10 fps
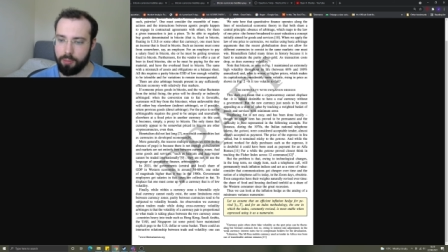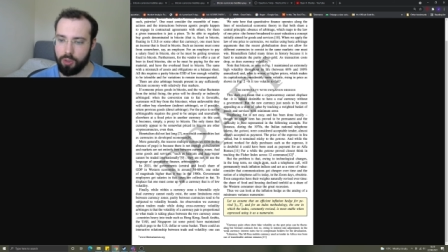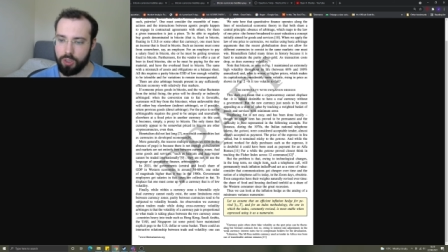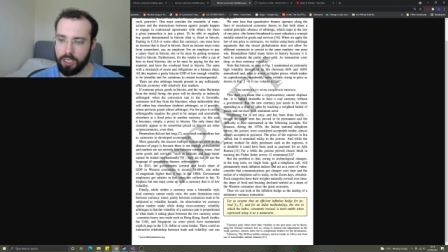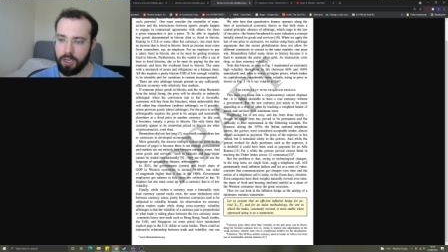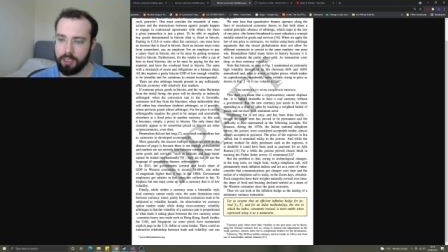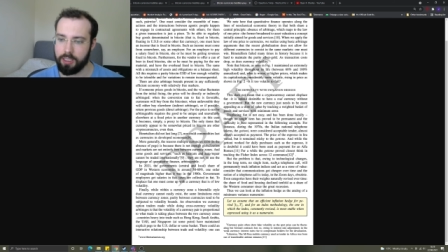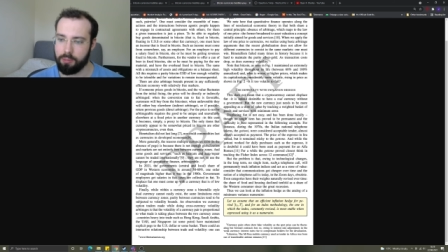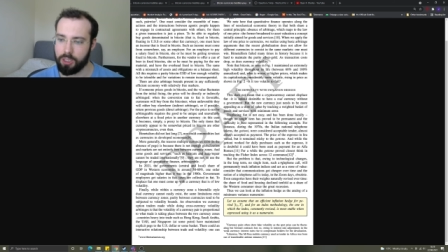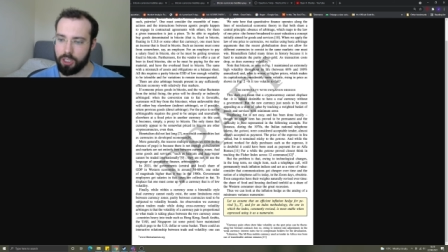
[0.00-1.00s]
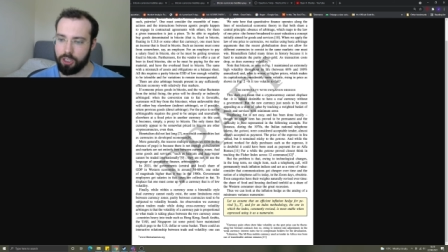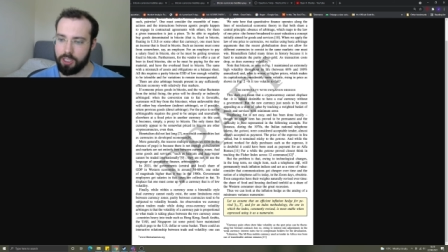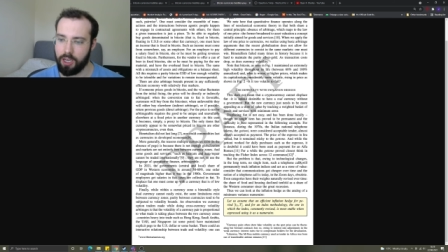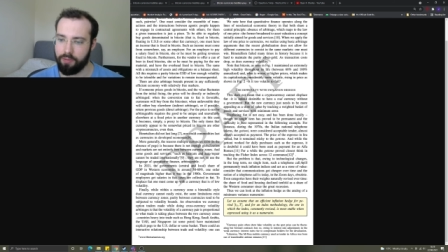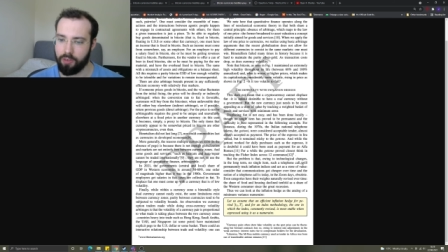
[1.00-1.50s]
no single item such as
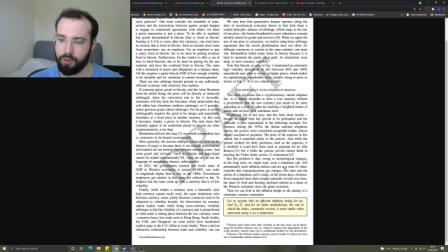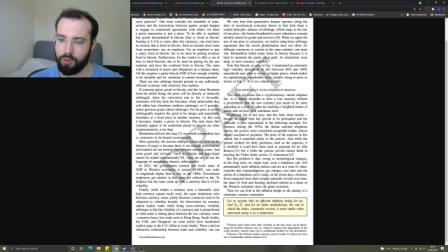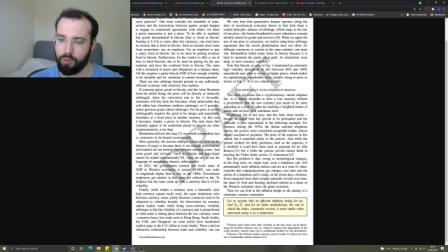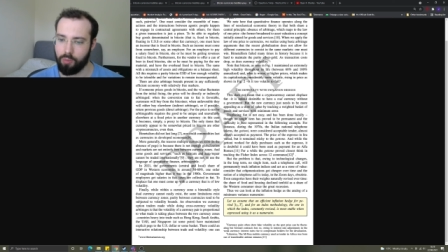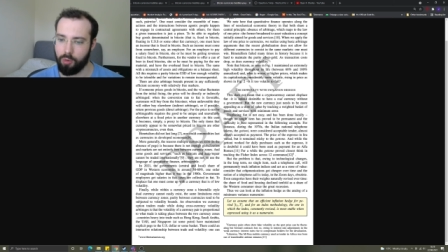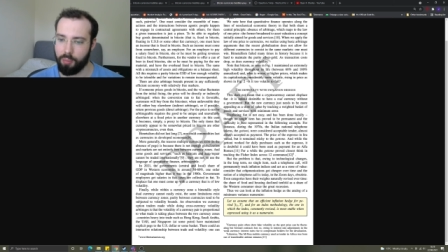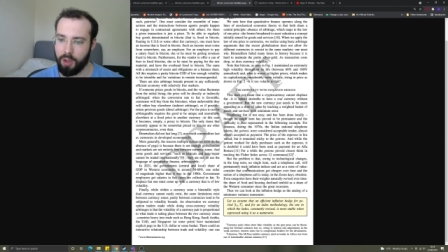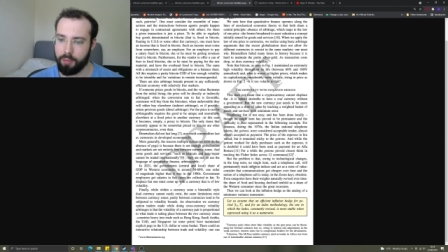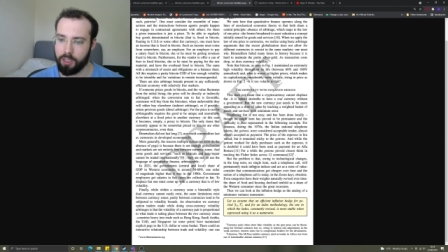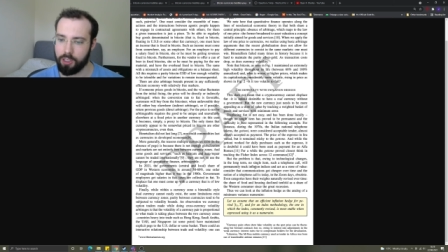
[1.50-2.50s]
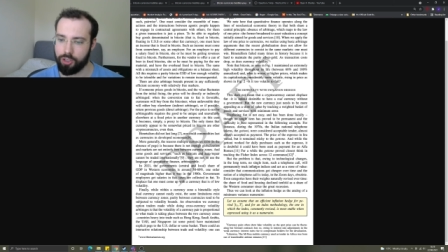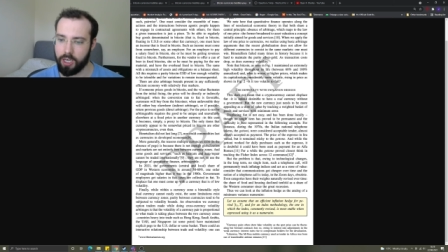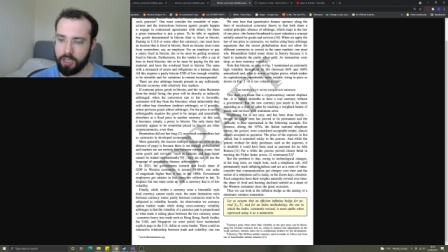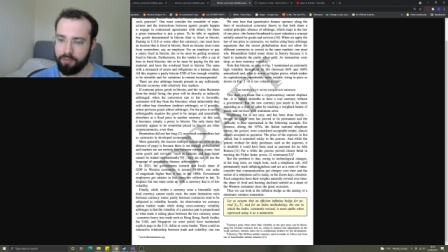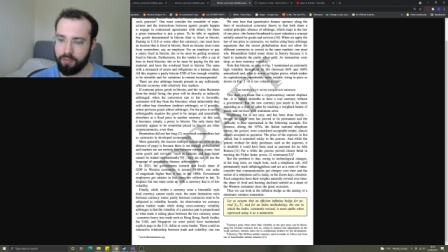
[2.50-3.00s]
telephone call will permanently track
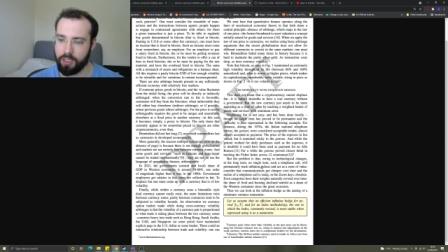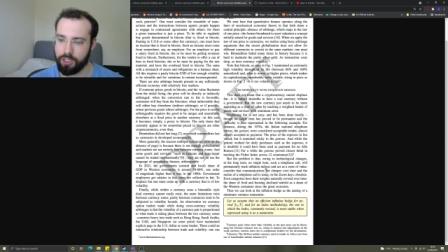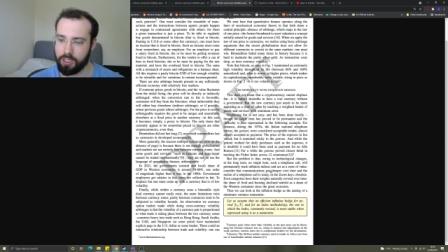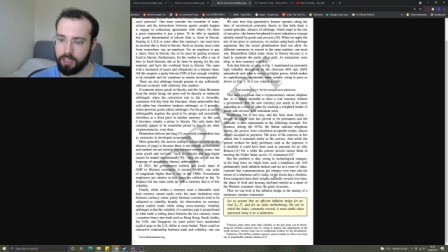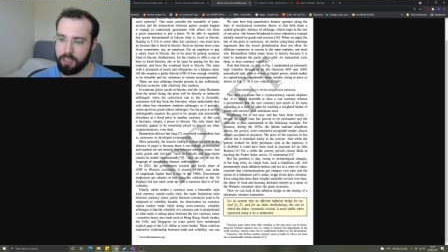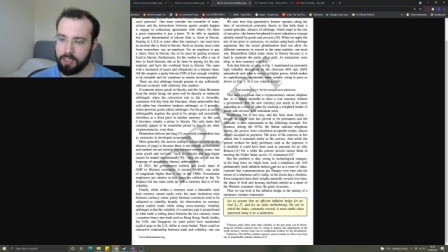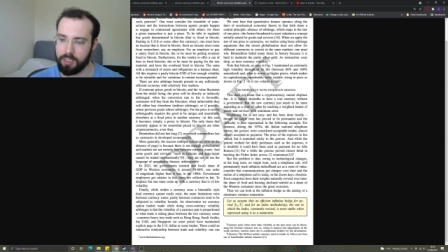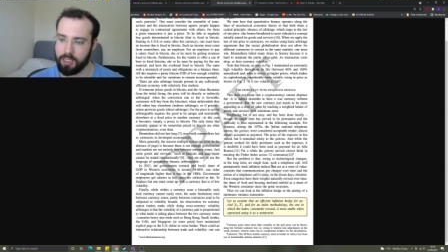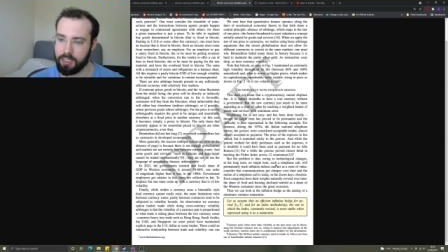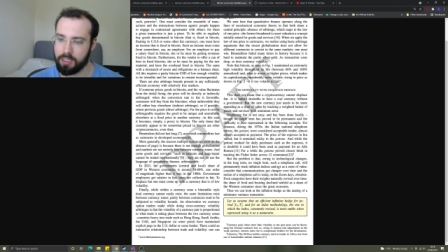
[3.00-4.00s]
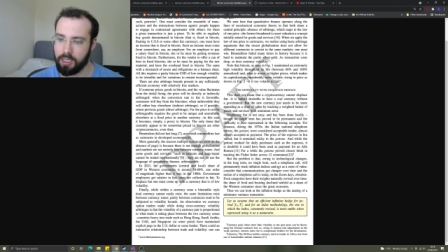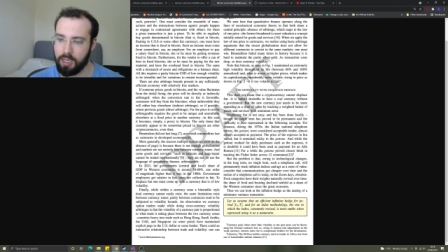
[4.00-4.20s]
inflation indices